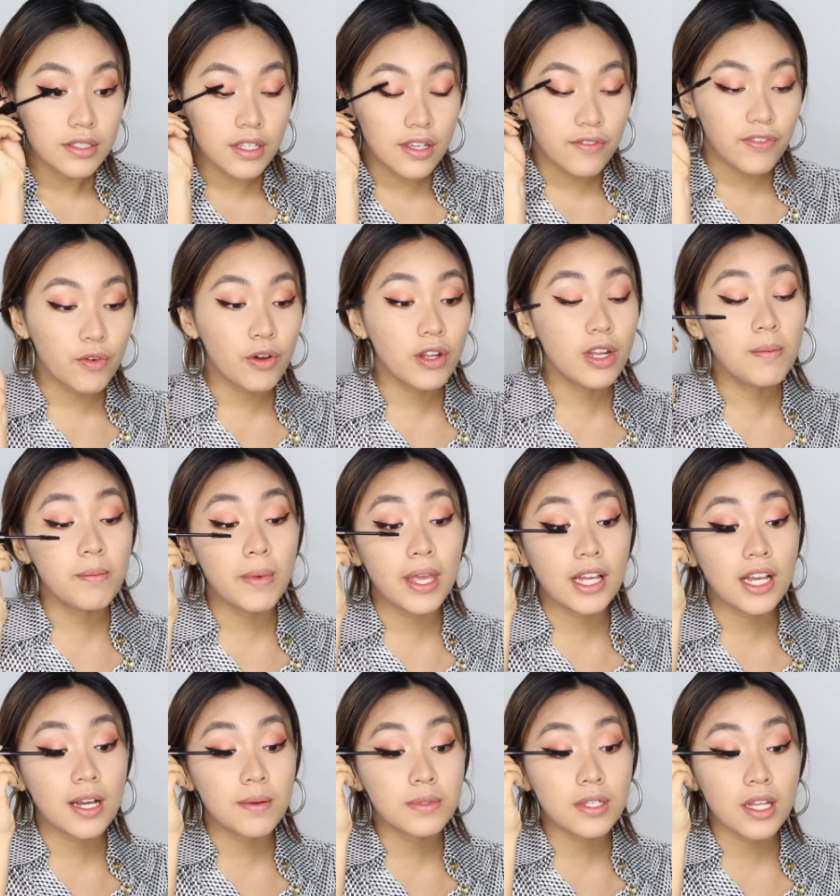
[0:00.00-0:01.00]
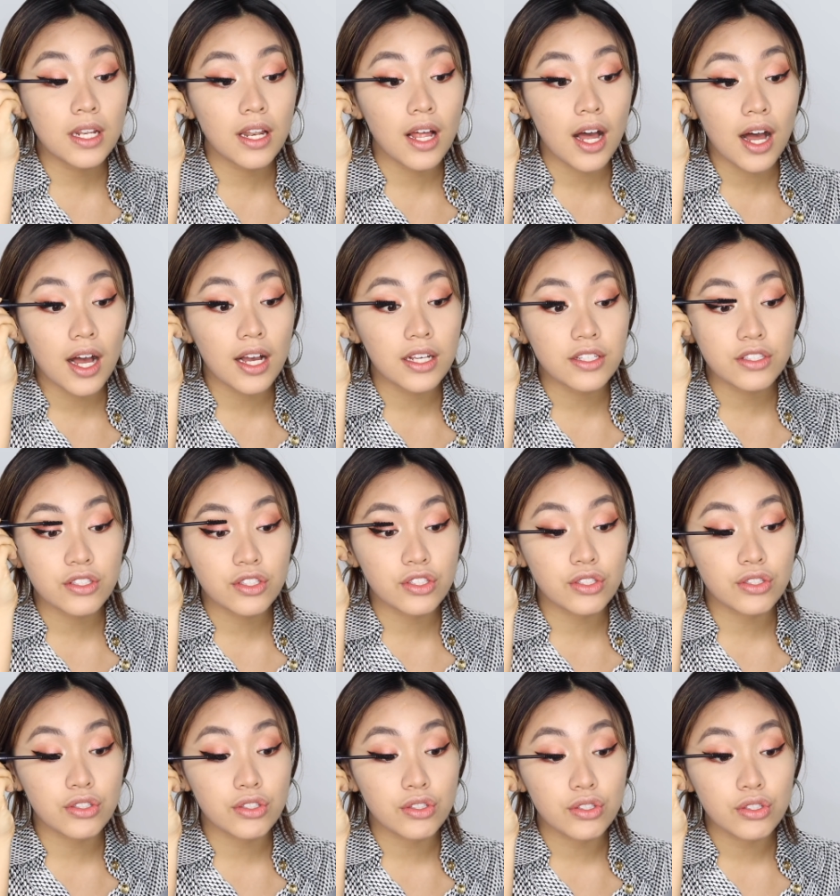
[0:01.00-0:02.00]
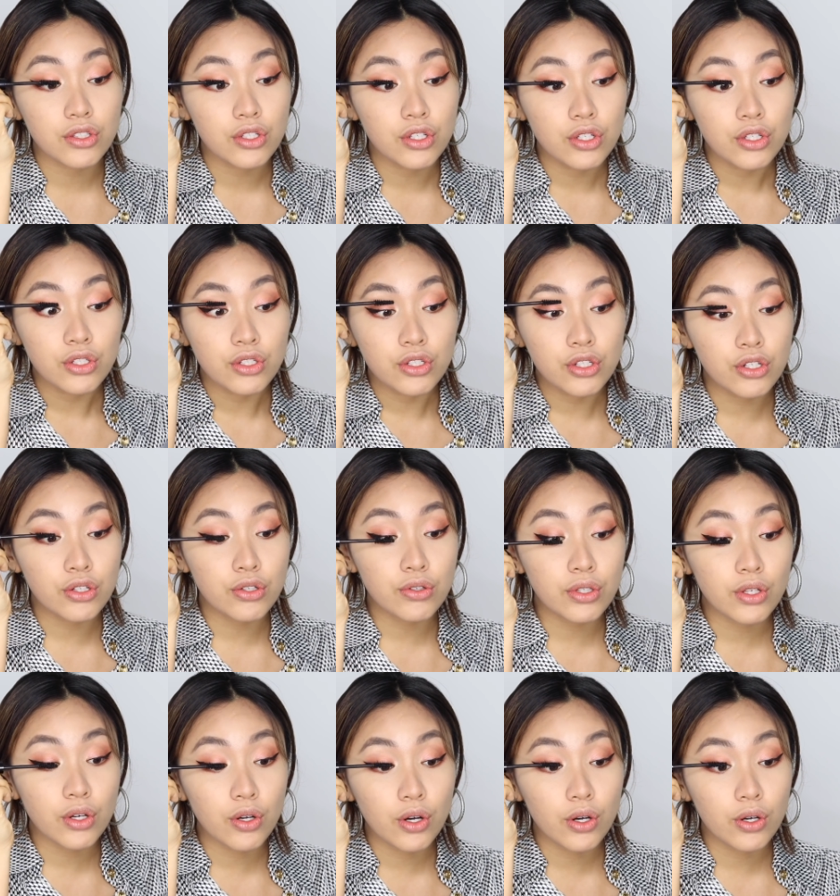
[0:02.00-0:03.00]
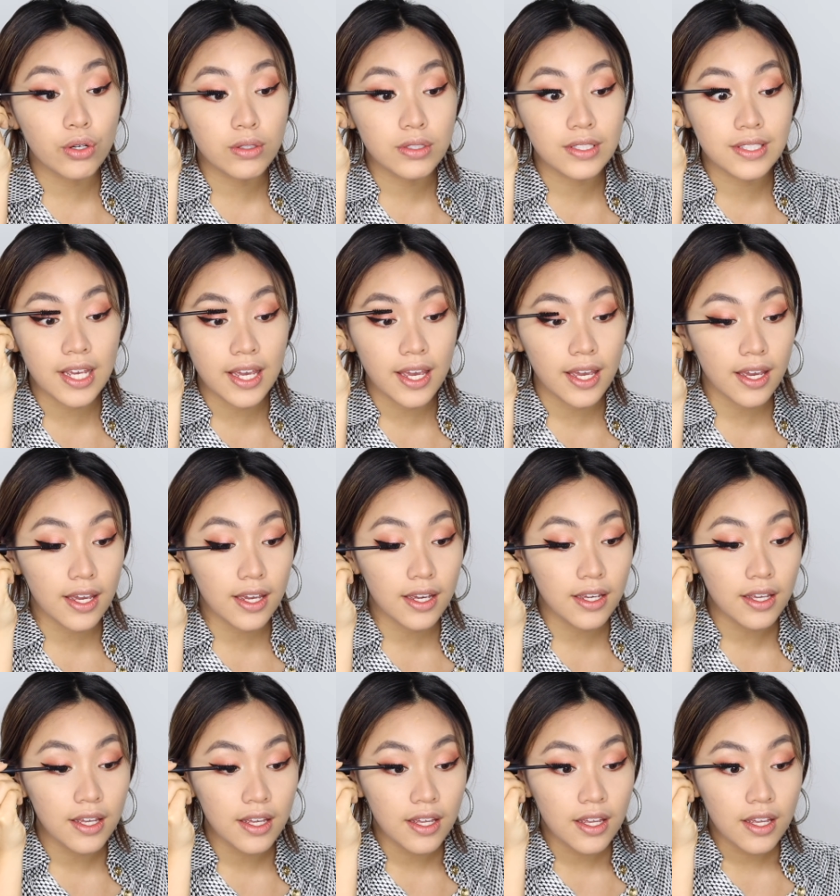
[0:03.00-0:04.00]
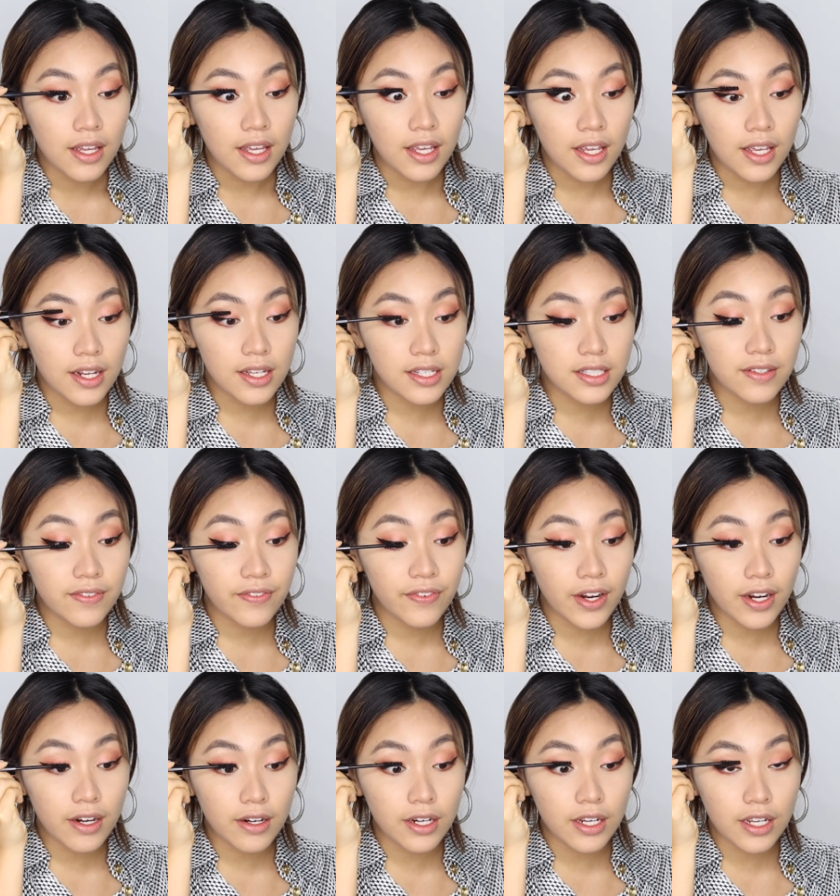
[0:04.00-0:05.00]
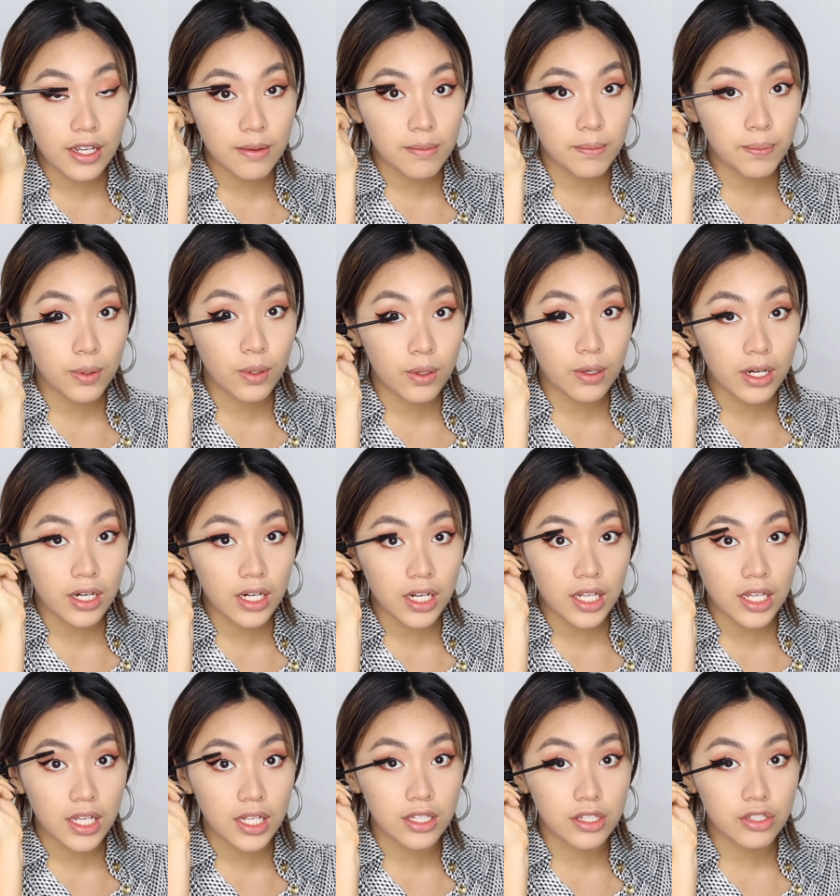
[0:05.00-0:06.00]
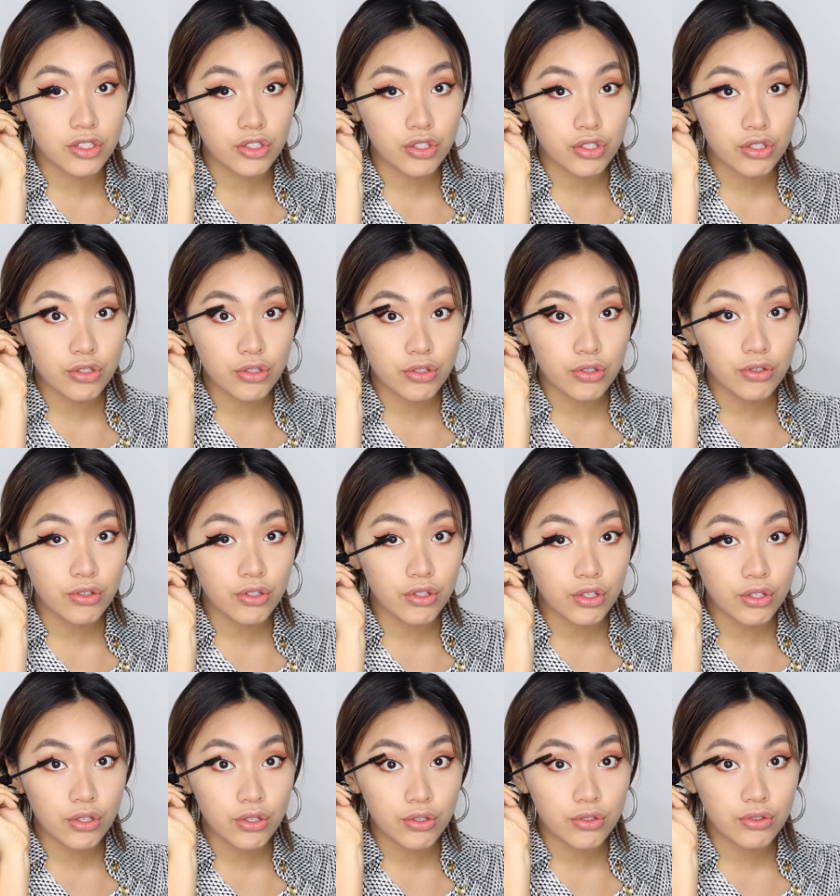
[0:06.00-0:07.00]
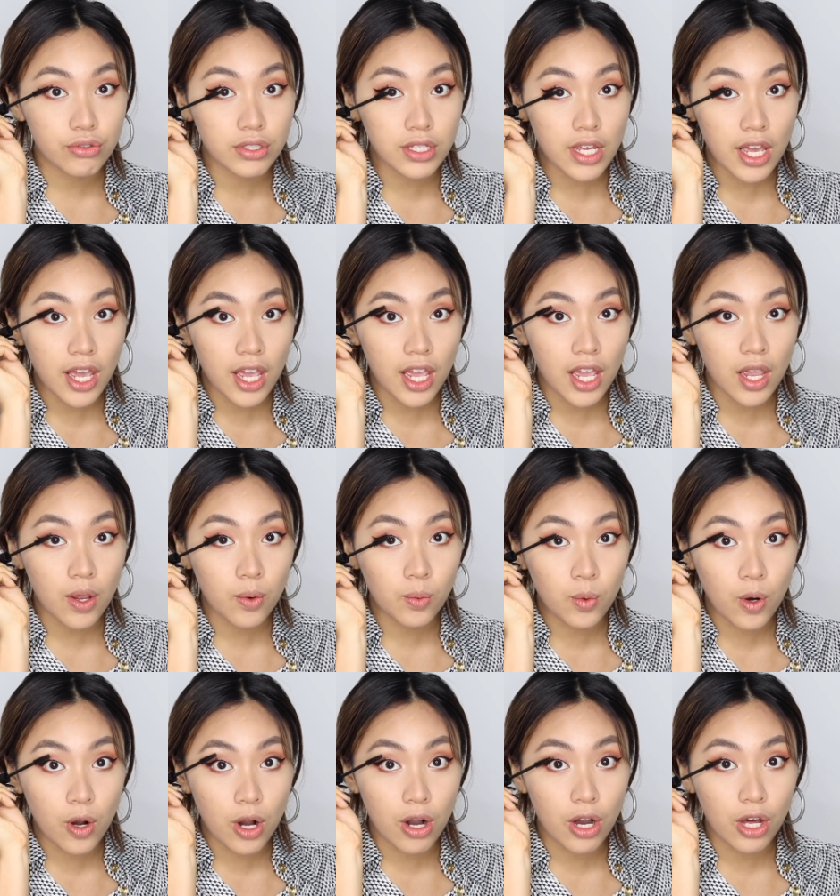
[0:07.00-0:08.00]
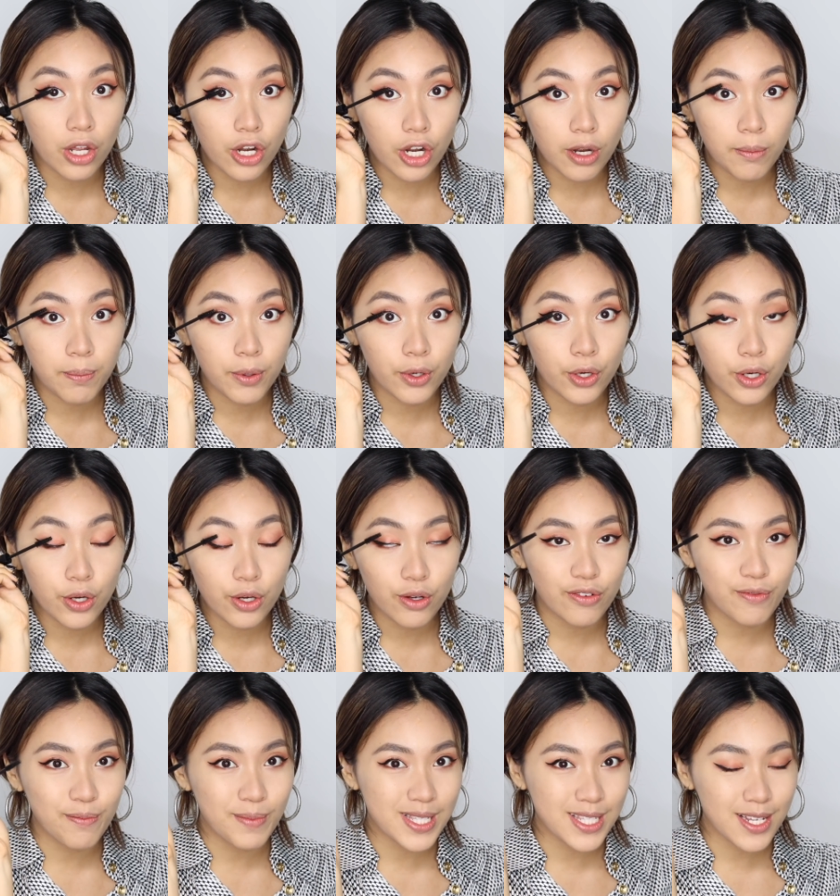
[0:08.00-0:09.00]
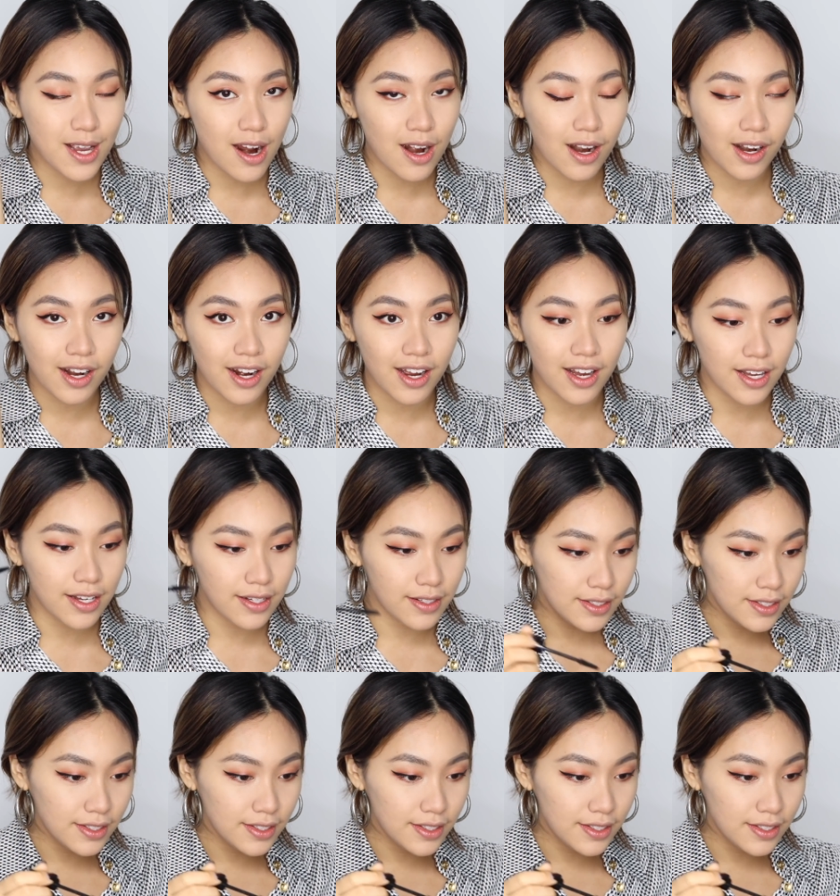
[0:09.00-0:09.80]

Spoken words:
if you want your makeup to last through the whole day, it is very important to use a waterproof mascara.